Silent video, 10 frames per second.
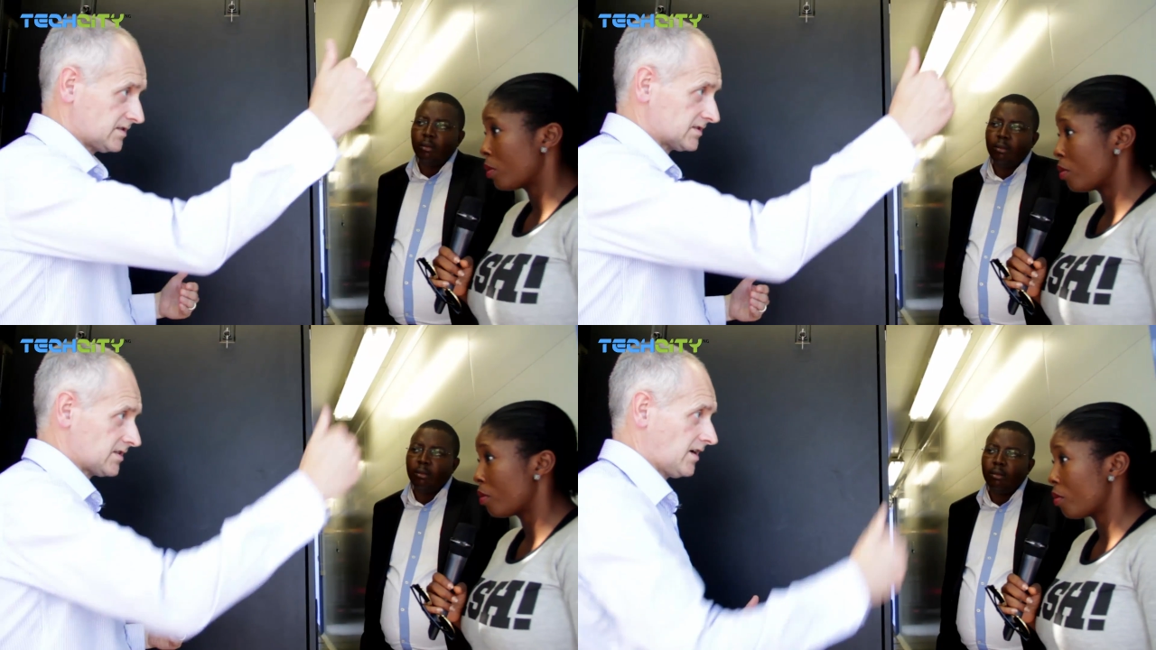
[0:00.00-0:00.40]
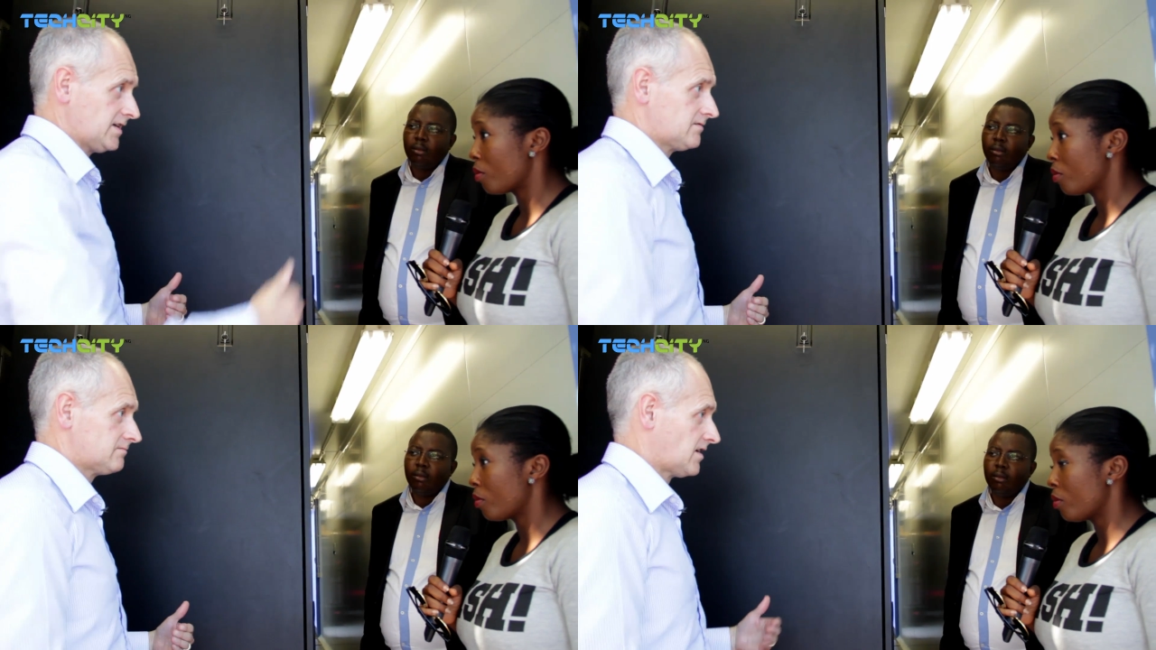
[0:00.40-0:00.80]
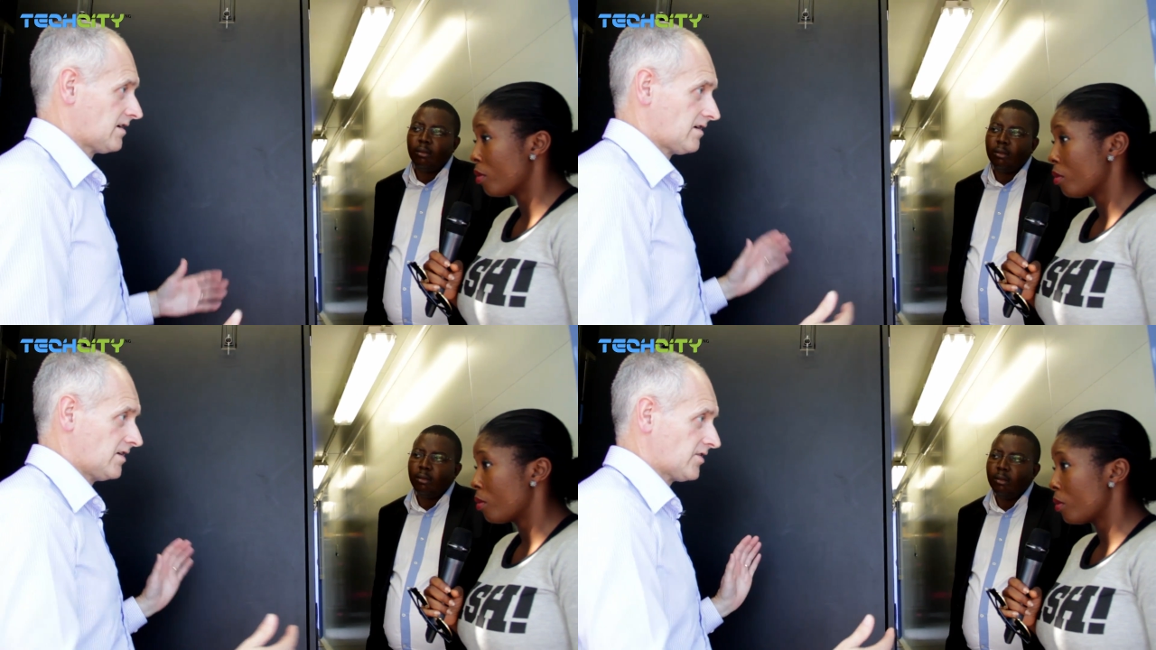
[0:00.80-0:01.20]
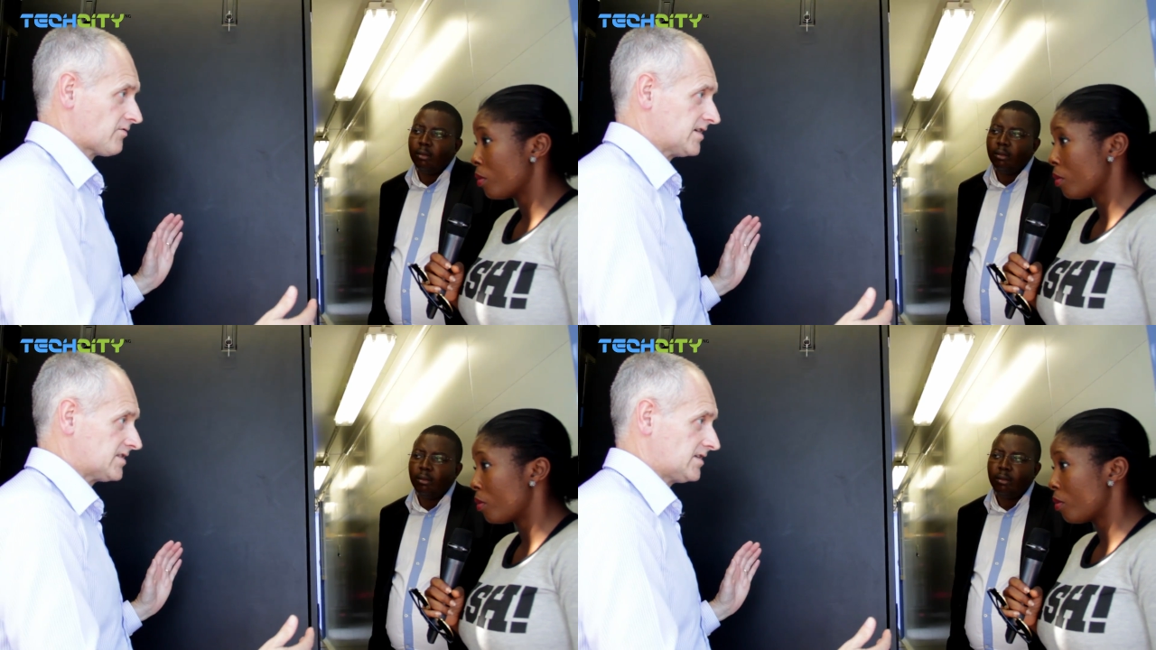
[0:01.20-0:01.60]
Speaker 1: to the side,
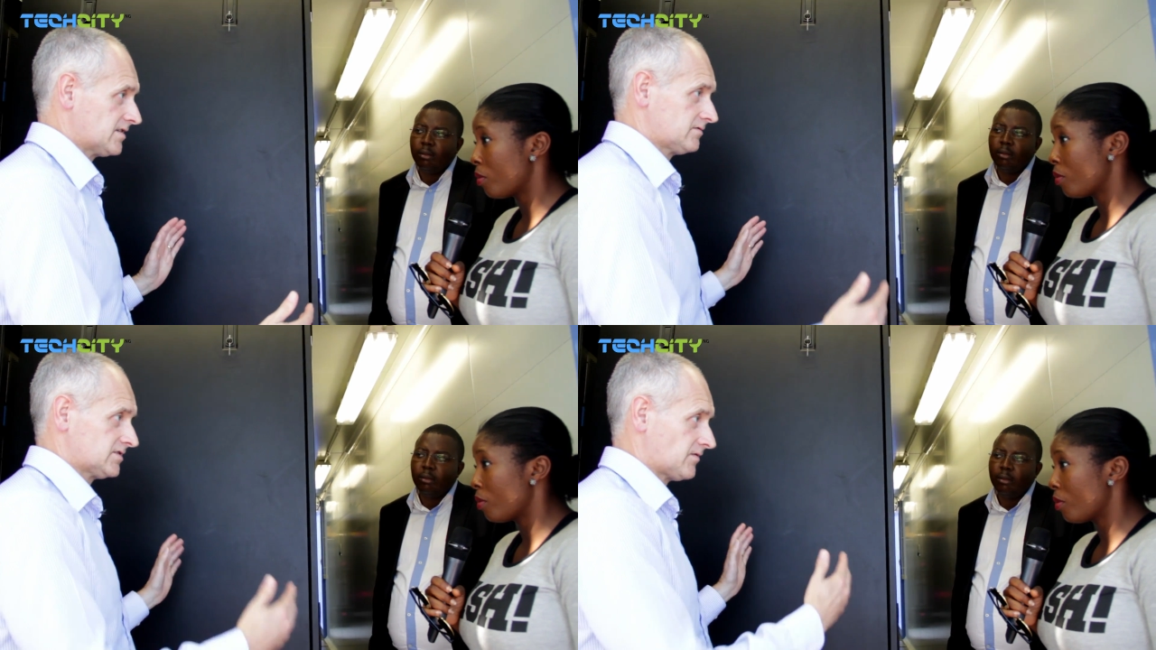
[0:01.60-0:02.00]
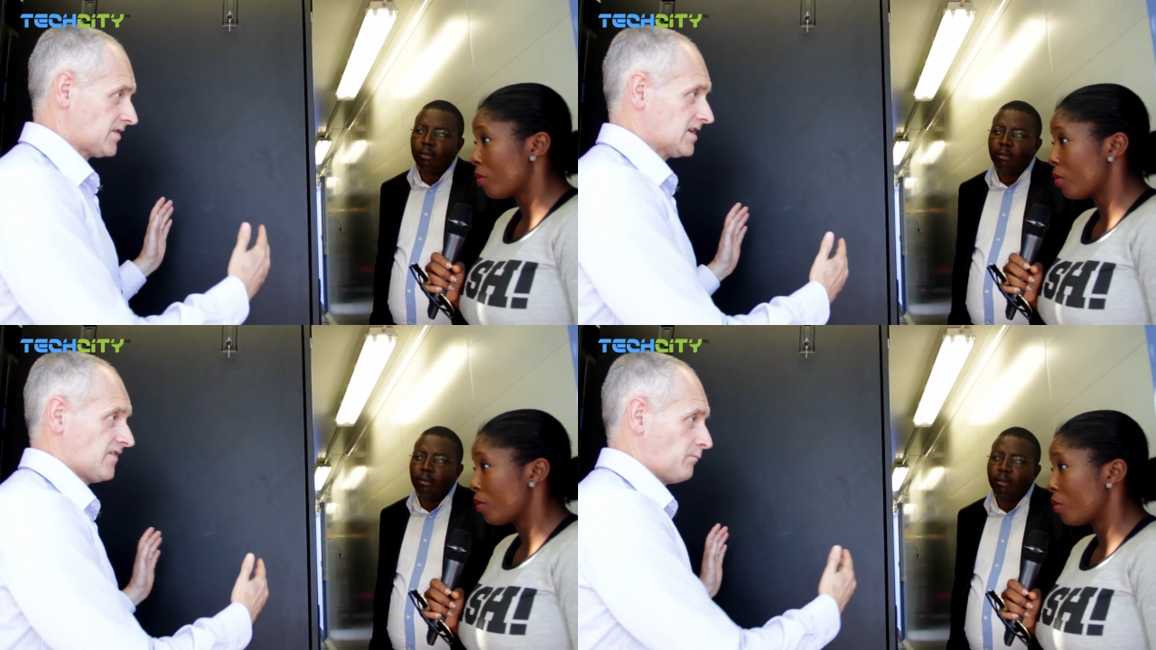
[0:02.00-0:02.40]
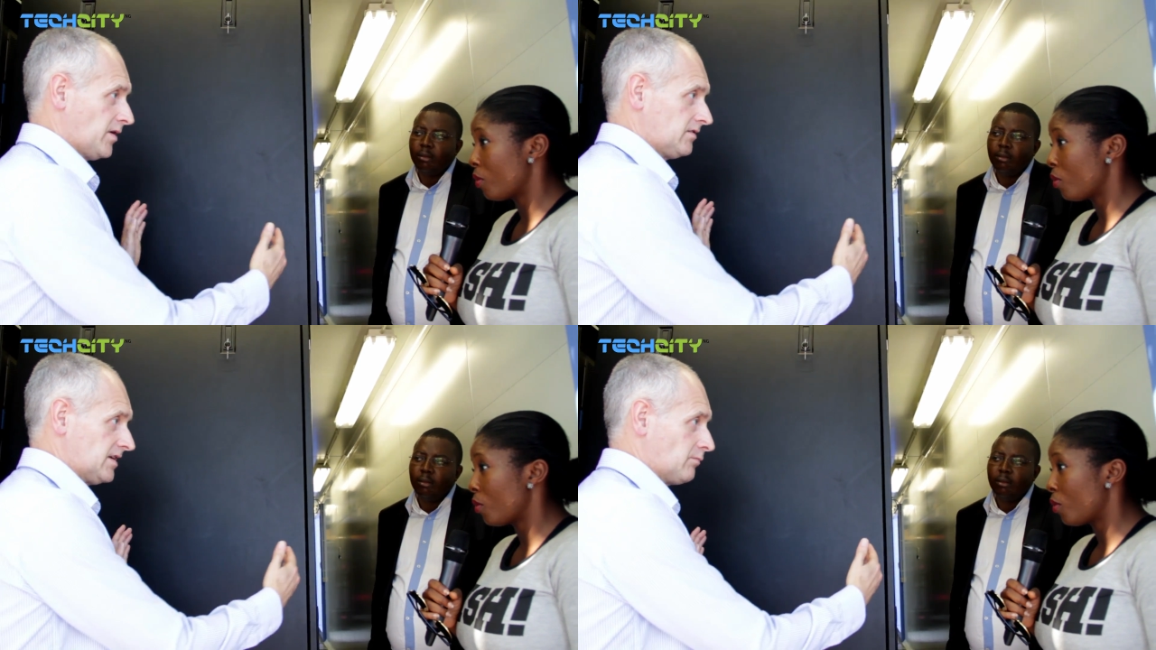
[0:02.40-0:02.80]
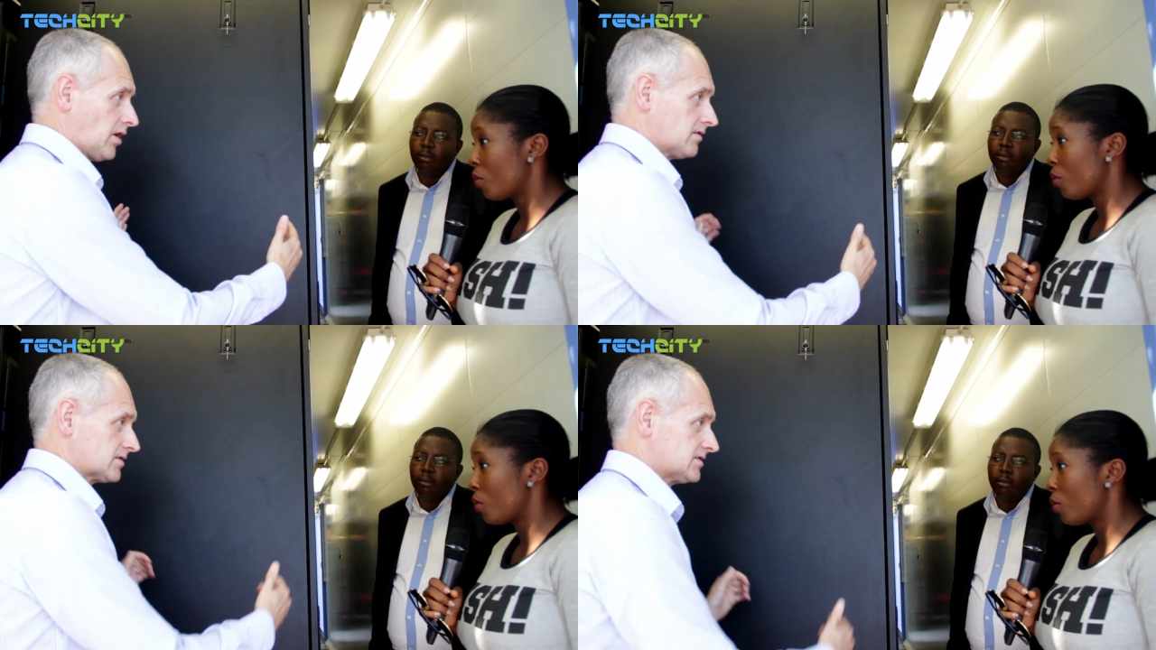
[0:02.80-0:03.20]
another identical, so think of building
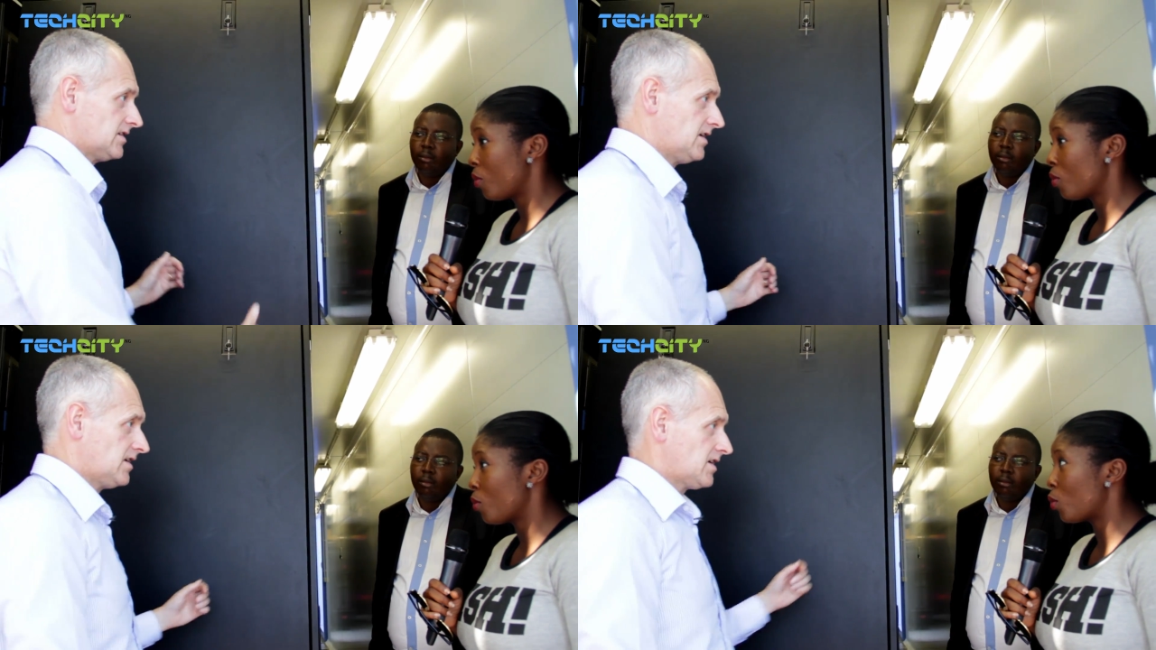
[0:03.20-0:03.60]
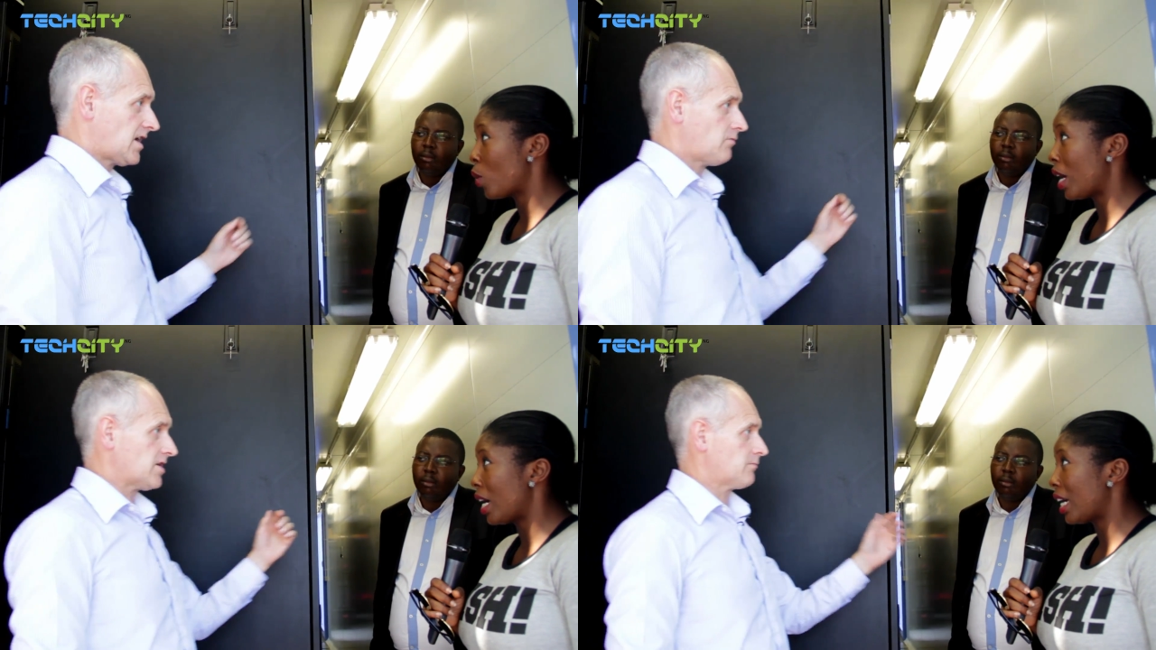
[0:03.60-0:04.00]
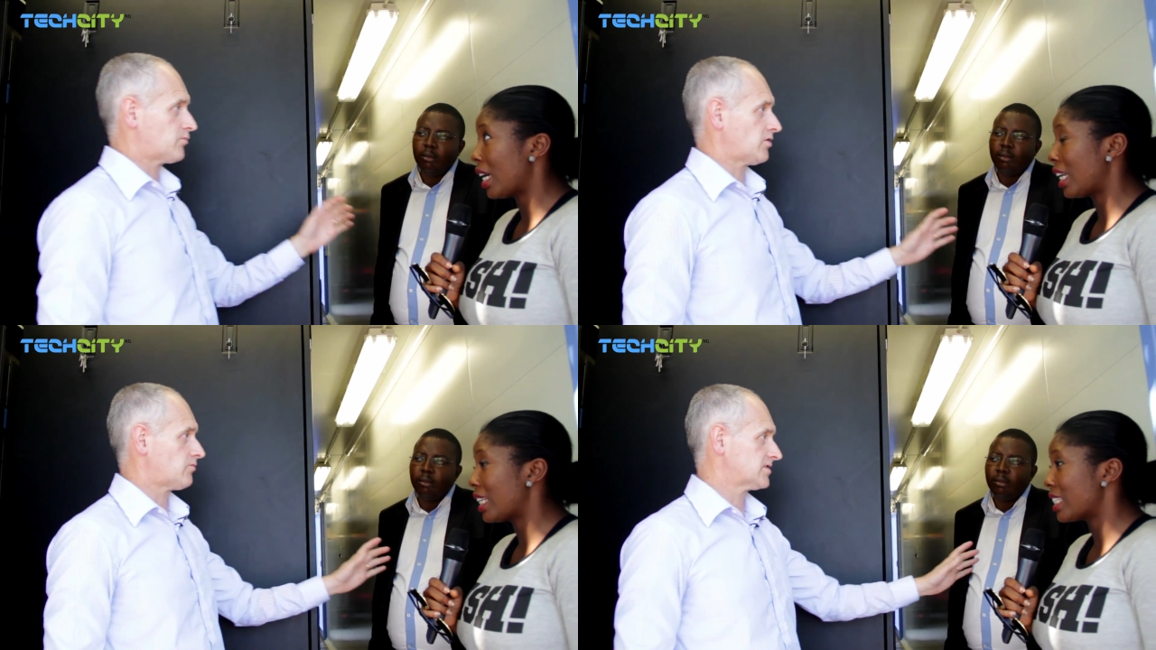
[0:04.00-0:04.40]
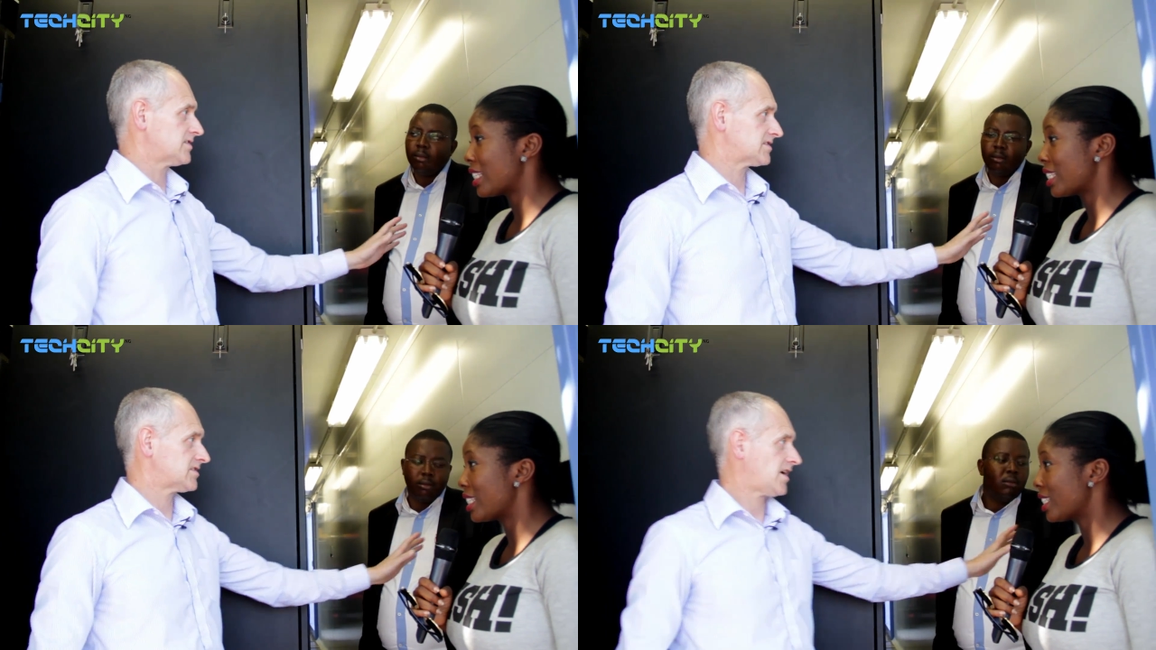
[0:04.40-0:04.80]
blocks, and we can put one
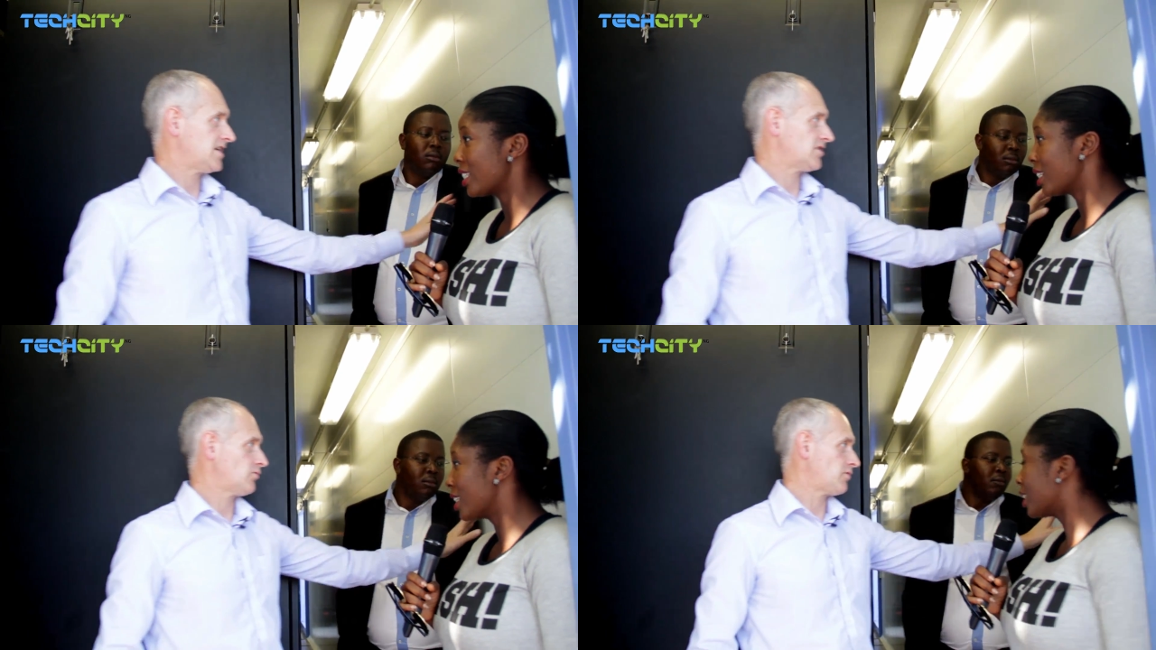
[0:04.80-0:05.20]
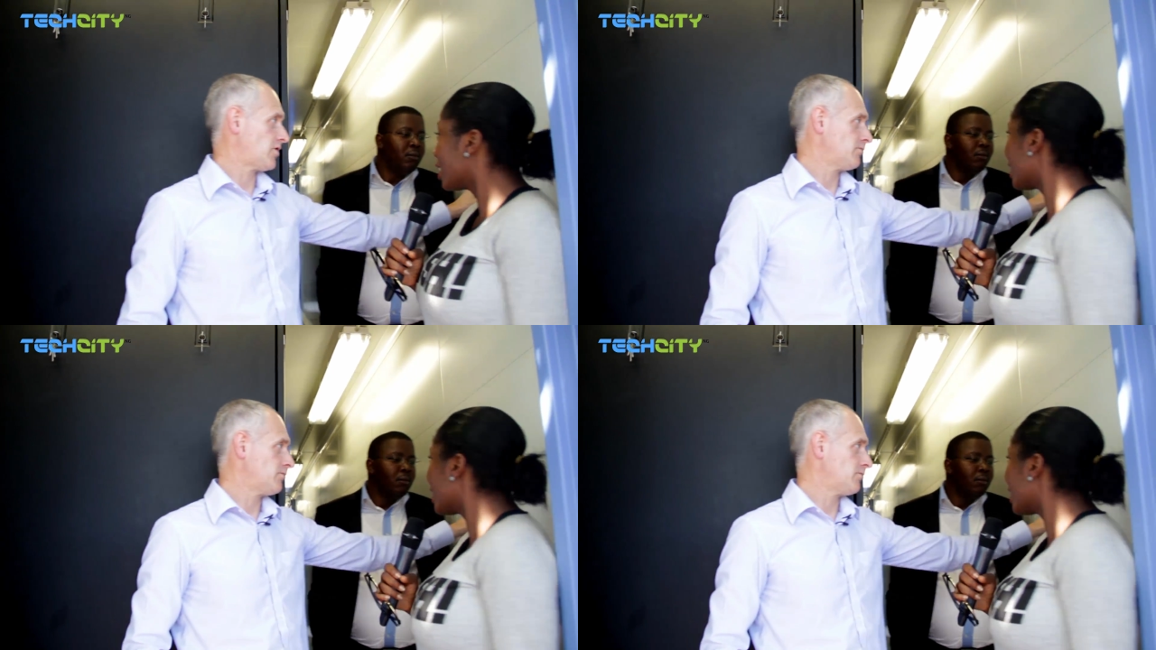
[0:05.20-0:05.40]
to the side and we